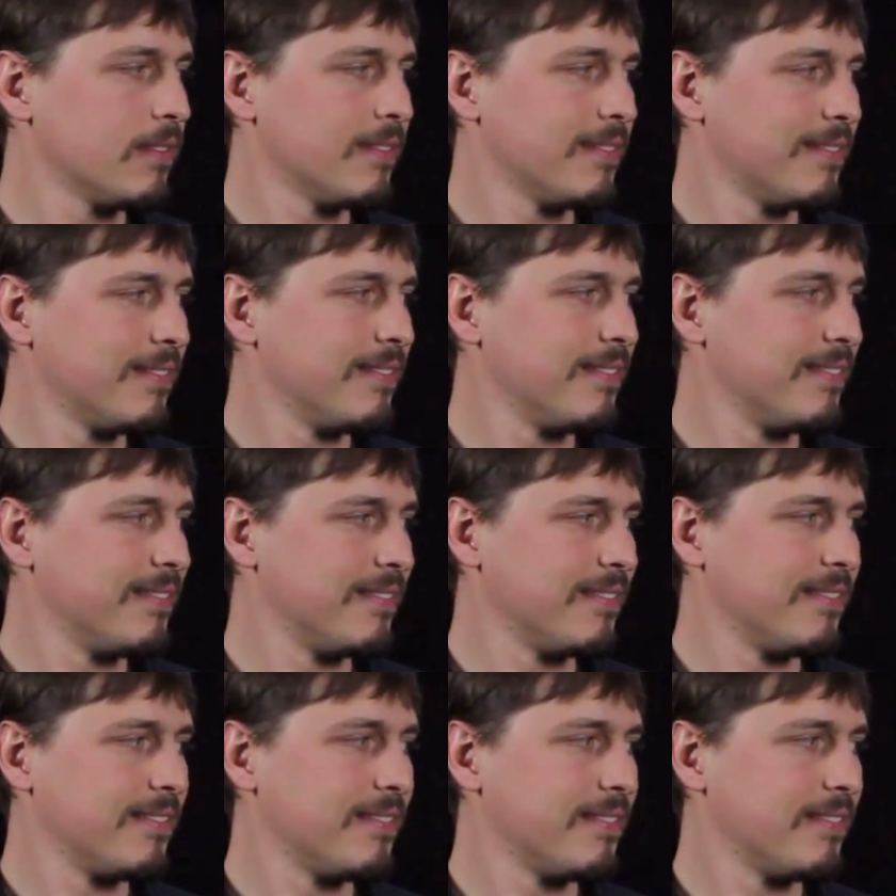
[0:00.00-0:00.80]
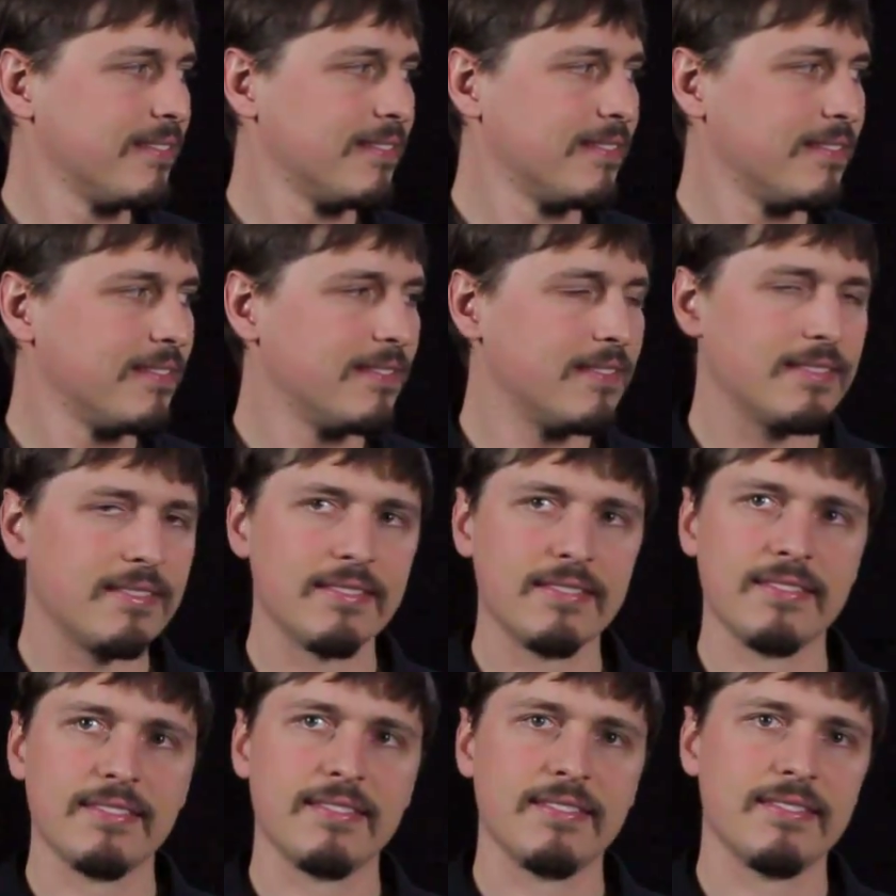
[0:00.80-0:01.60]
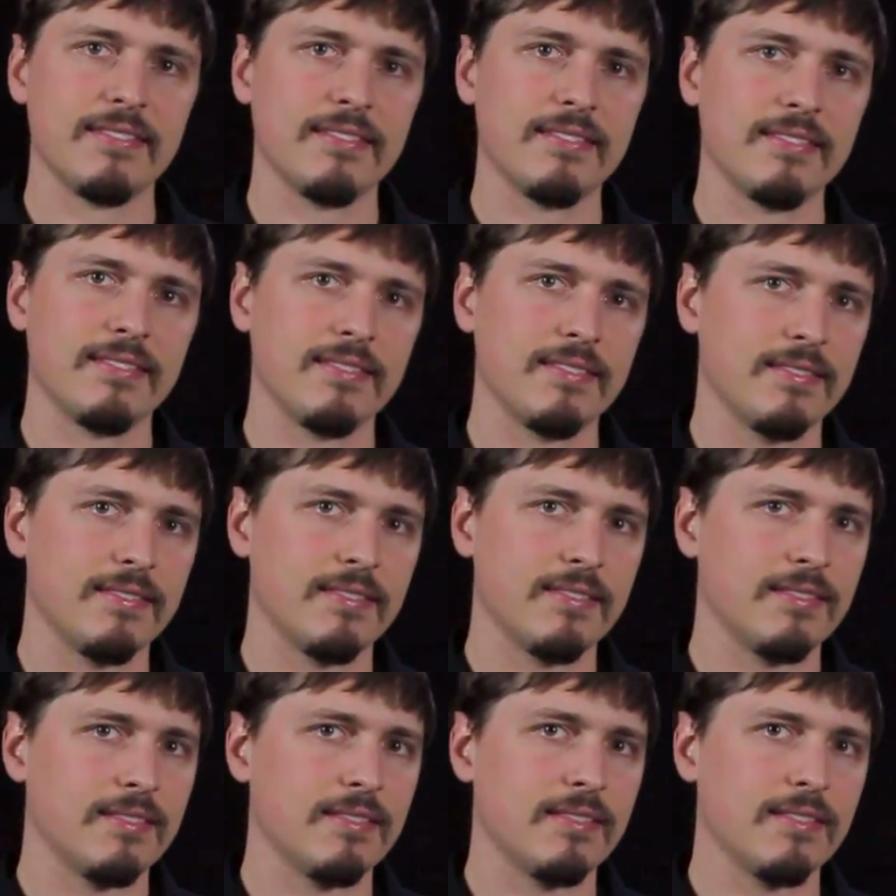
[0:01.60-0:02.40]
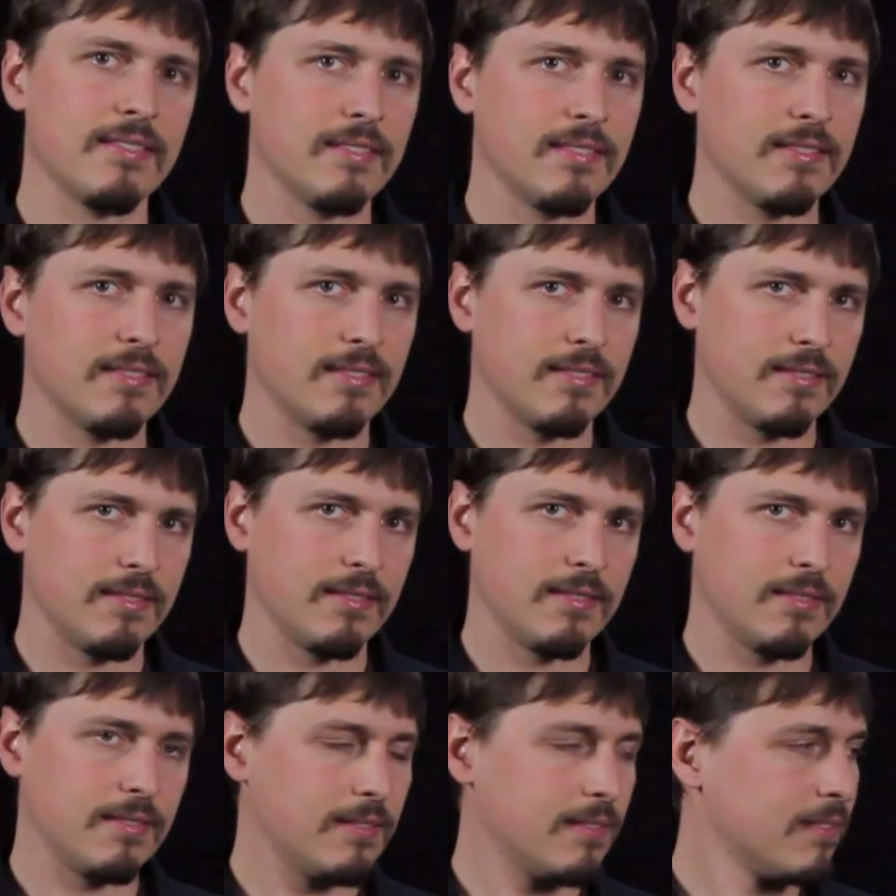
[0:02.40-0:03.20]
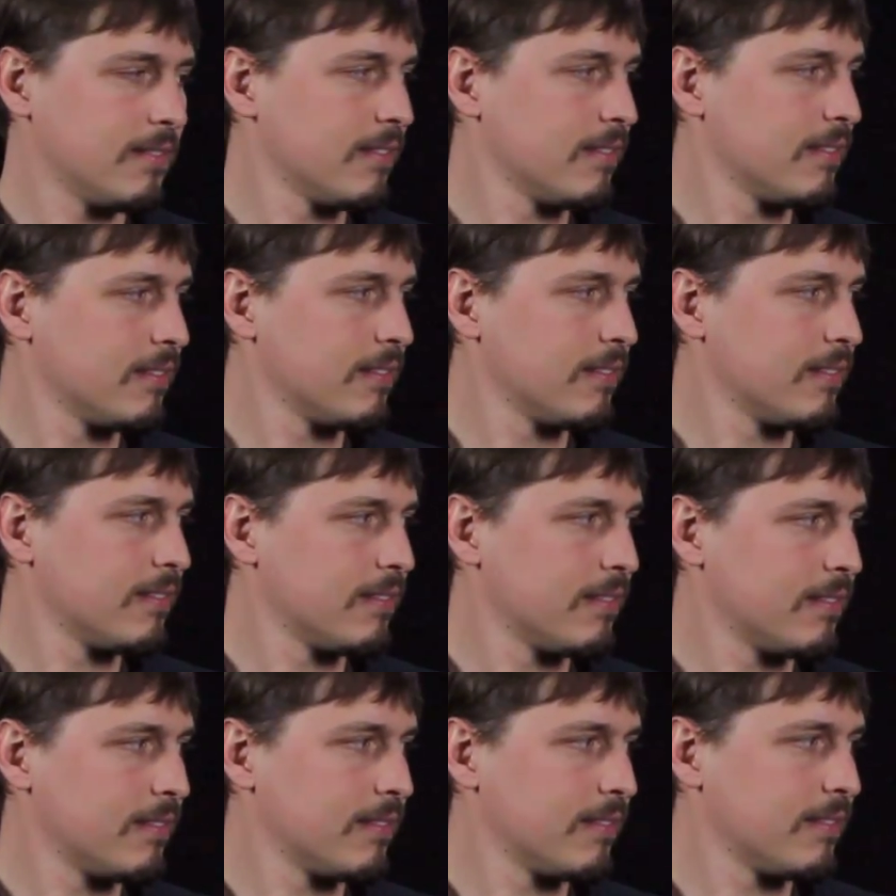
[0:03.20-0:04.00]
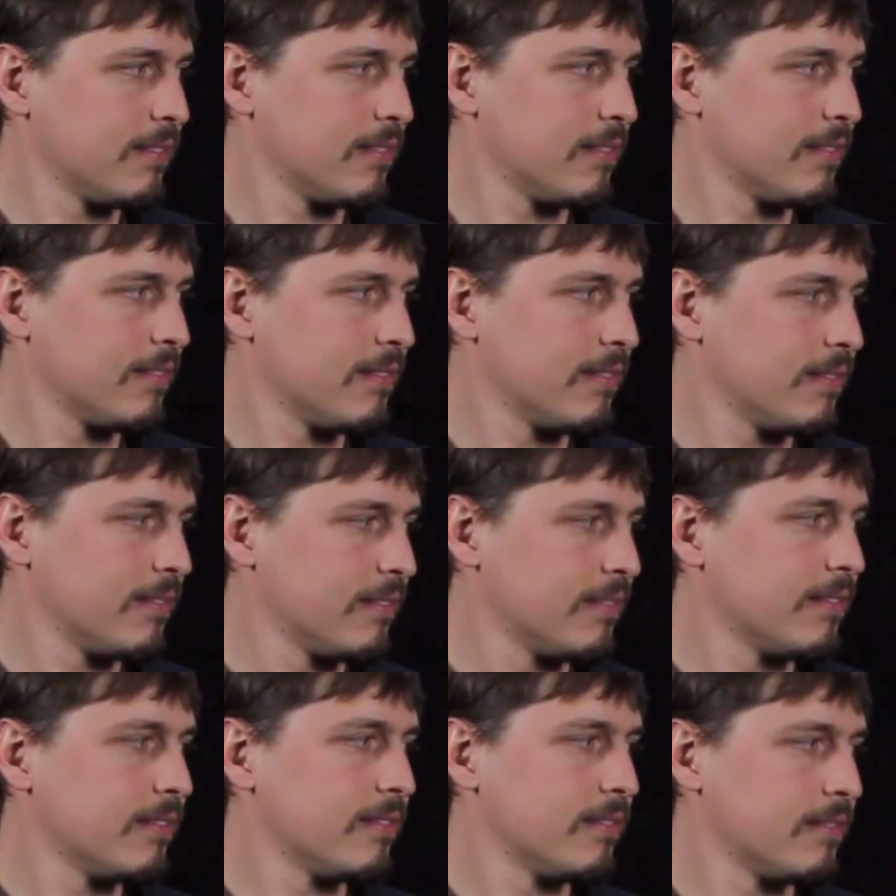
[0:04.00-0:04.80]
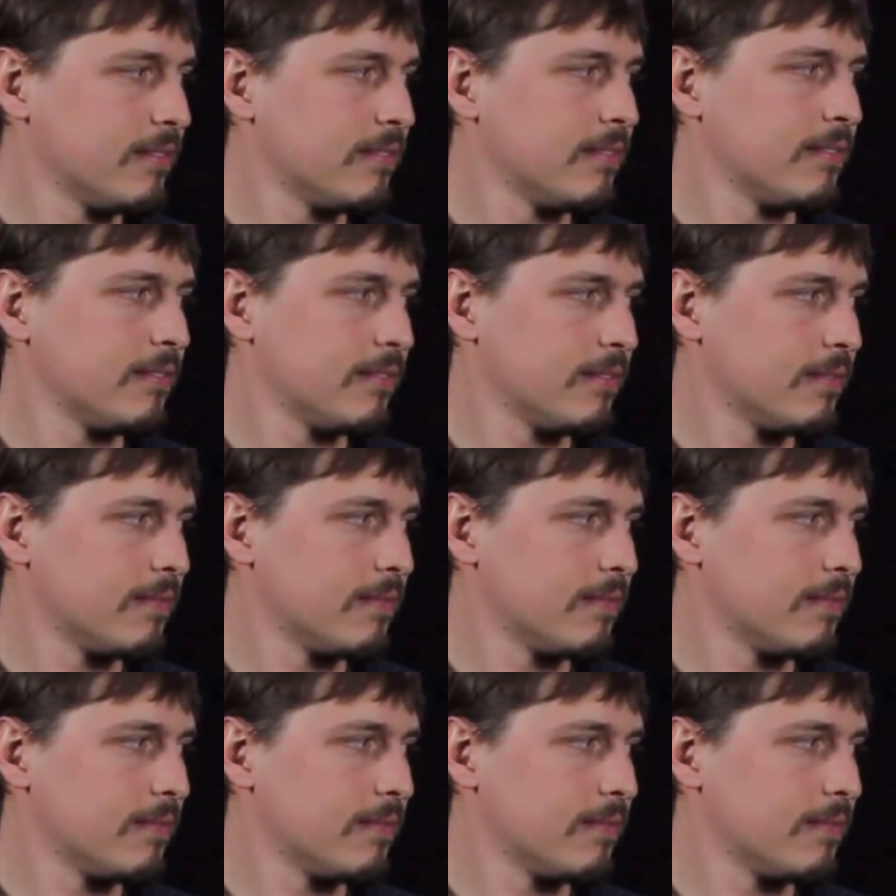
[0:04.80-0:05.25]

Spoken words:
(silent)